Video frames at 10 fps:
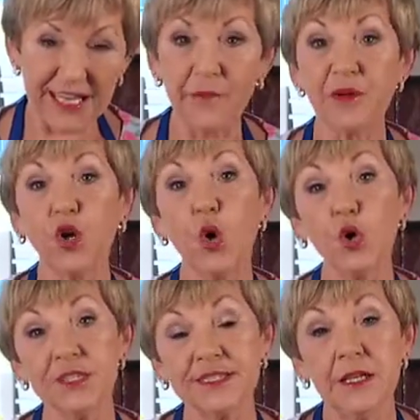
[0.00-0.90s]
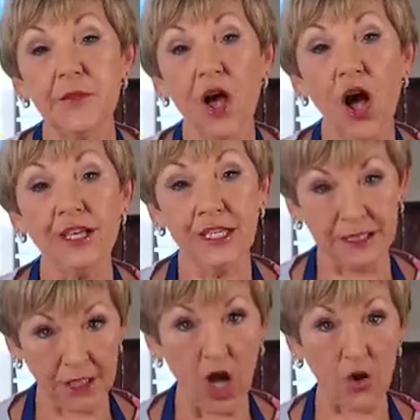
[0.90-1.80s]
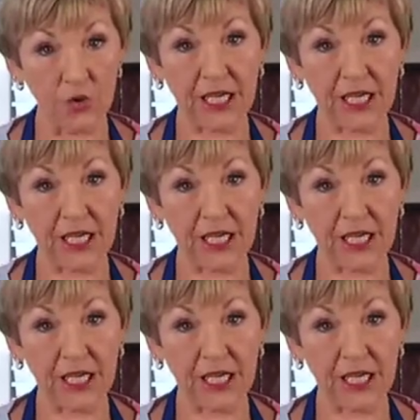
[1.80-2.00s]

Now, because I need cold